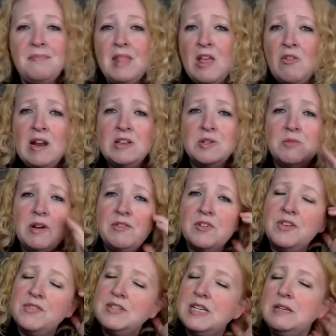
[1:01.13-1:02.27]
when I was away for
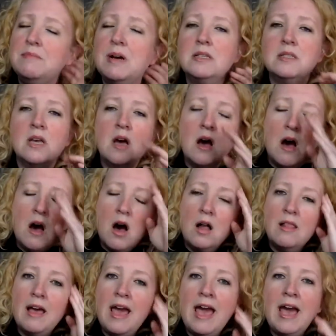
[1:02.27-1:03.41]
15 months,
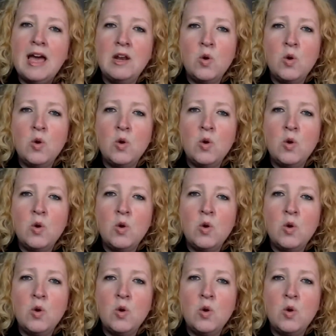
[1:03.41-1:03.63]
all I had